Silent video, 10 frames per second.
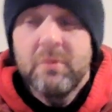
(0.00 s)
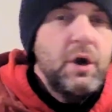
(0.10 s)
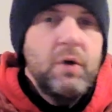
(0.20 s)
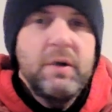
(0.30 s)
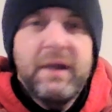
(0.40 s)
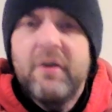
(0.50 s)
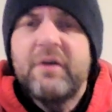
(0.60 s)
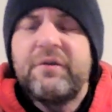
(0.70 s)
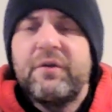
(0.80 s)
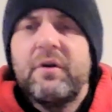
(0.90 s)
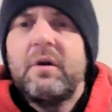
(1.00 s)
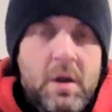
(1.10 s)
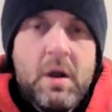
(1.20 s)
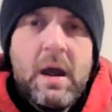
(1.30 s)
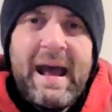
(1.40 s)
No, character,
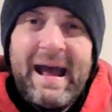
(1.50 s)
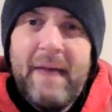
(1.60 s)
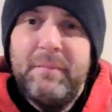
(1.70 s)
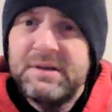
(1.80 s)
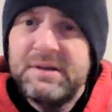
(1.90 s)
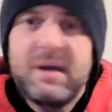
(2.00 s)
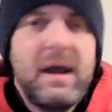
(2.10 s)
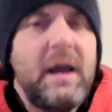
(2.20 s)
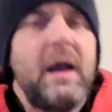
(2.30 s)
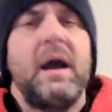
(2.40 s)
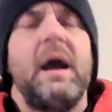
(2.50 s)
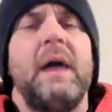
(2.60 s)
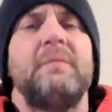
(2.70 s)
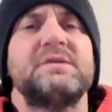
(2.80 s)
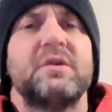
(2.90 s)
habits.
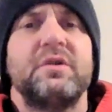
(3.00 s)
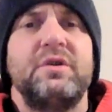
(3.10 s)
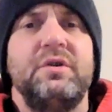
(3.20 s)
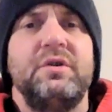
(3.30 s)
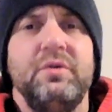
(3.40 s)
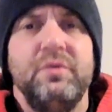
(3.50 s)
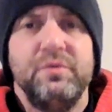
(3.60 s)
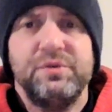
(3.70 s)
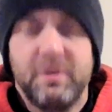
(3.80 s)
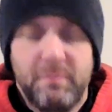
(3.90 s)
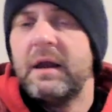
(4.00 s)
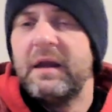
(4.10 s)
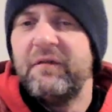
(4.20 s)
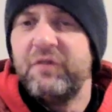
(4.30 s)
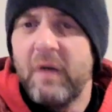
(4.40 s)
Habits are huge.
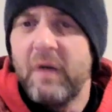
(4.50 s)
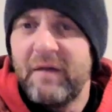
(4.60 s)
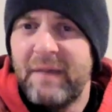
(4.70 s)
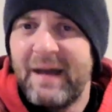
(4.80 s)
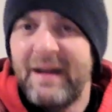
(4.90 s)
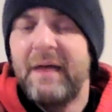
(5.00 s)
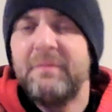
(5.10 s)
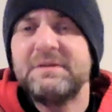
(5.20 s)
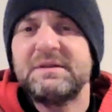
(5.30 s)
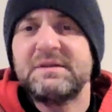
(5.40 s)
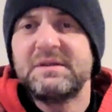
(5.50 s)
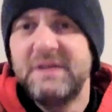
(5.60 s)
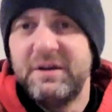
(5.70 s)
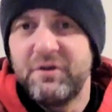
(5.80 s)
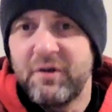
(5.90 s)
If you have bad habits as a
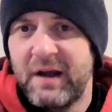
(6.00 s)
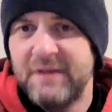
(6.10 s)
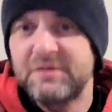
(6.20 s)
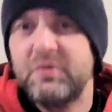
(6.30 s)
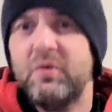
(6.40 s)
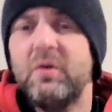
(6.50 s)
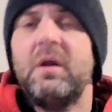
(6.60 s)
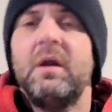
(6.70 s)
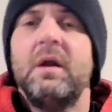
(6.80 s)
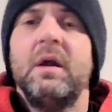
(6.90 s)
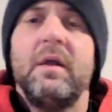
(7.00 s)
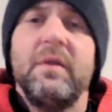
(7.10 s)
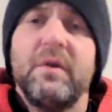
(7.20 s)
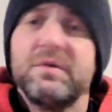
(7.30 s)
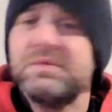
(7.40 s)
senior in high school,
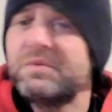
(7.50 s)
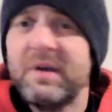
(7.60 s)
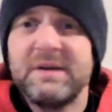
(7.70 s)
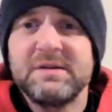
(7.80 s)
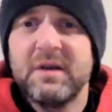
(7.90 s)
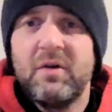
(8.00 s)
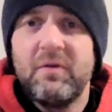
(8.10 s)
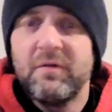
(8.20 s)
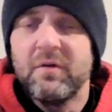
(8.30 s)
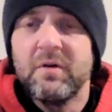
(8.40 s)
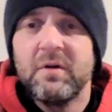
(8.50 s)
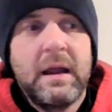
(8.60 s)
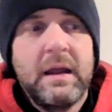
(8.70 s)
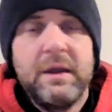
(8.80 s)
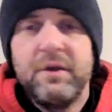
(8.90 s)
those will translate over.
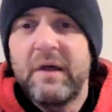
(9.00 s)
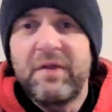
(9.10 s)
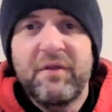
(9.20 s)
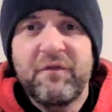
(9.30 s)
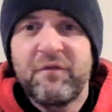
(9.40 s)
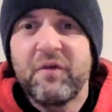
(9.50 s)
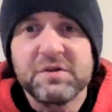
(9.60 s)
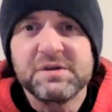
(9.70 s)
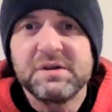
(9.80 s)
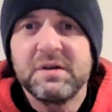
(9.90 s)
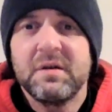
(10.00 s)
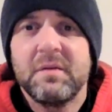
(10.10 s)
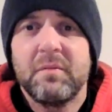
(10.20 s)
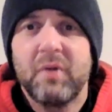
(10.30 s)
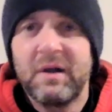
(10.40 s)
You're not the first
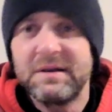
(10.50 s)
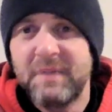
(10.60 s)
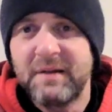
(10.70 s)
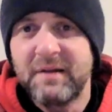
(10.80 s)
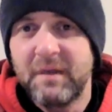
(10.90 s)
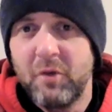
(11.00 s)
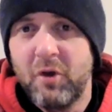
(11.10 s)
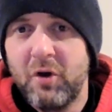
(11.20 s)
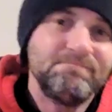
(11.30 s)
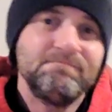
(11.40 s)
prospect to come along.